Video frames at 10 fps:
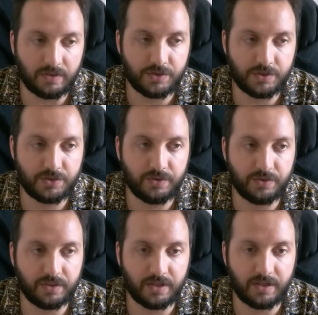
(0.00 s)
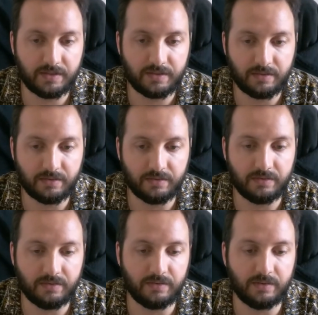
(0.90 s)
ensuring that
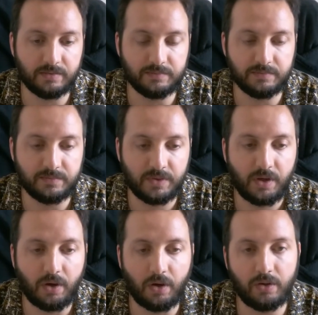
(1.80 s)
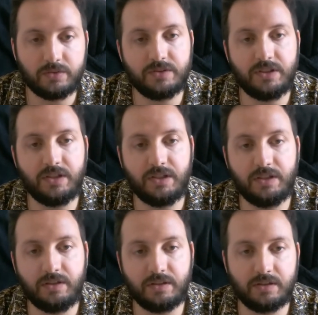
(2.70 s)
um, all
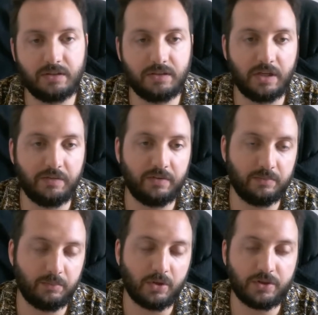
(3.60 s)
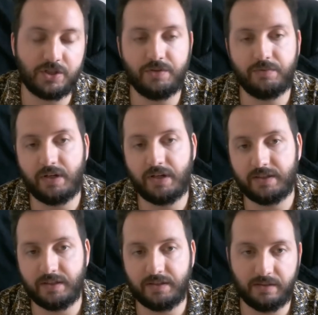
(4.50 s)
the the blockchain
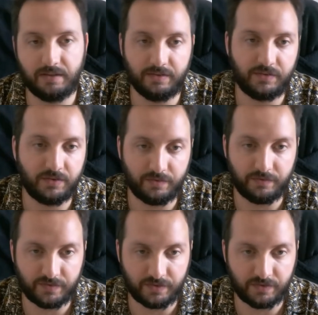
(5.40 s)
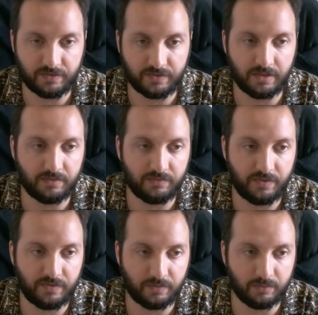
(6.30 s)
related uh, services that
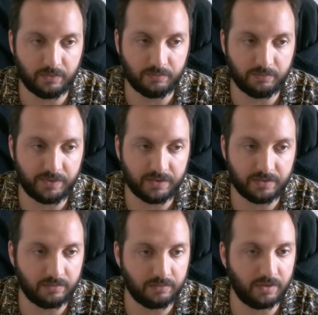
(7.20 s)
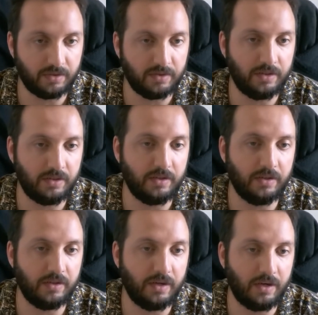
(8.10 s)
FIFA will build were,
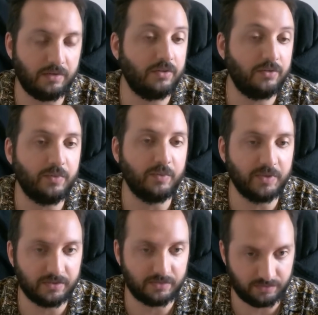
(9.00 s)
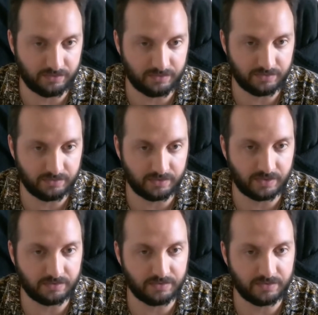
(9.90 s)
are going to be built on uh,
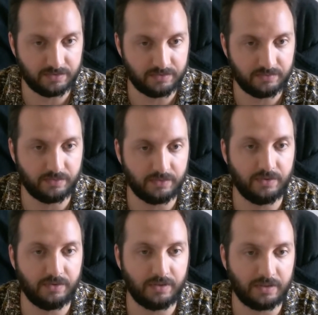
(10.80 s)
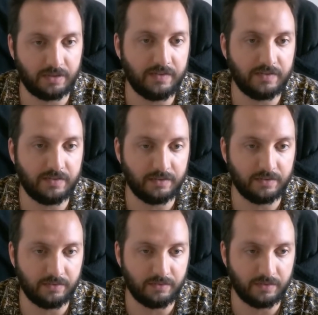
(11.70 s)
Algorand for at least
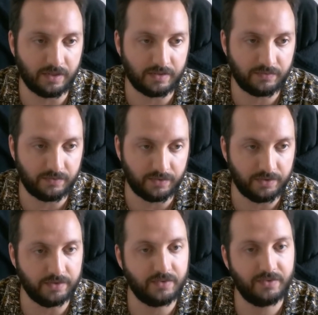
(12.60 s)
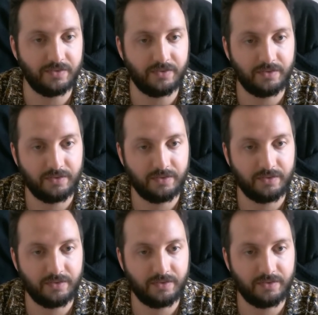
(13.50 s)
uh, the next three years.